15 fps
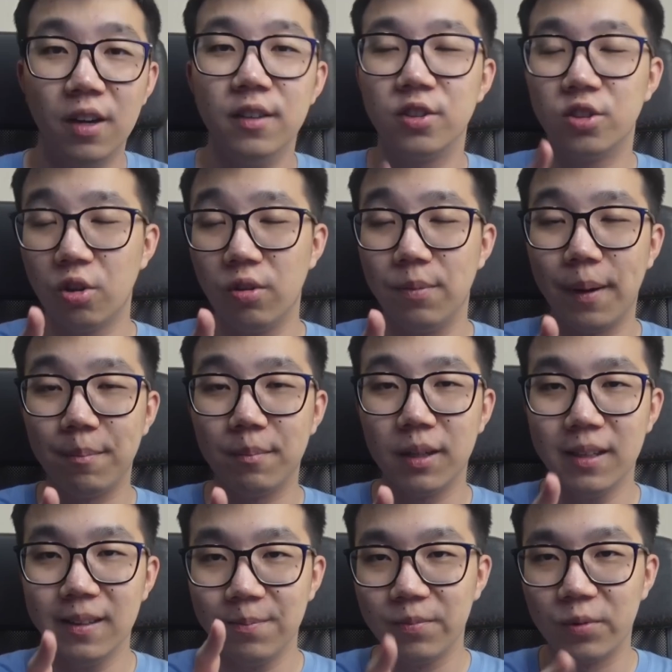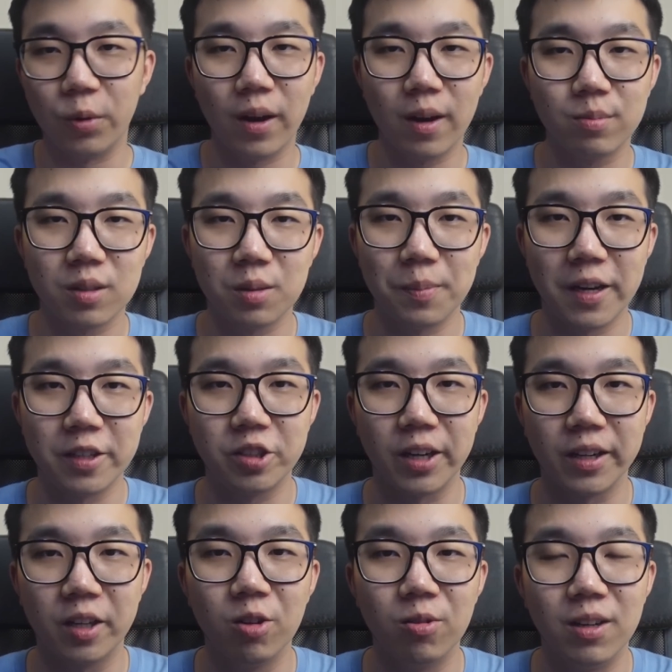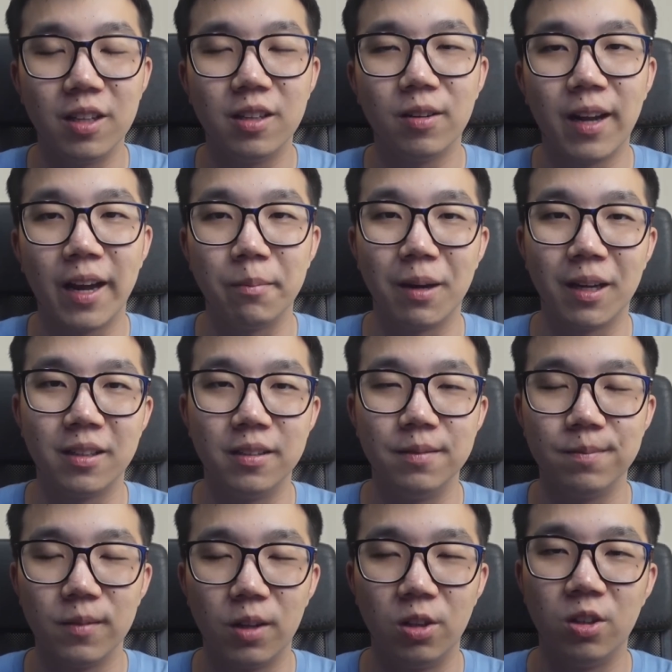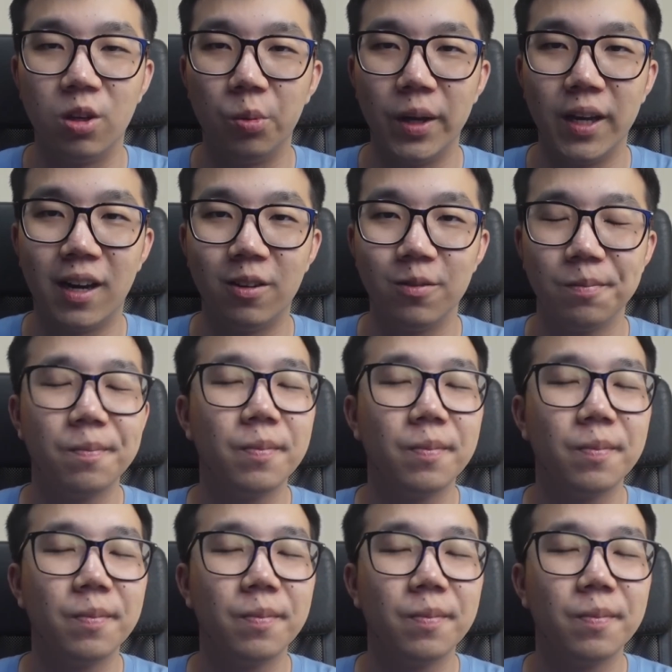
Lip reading: so remember to help smash that cute little like button on your way out.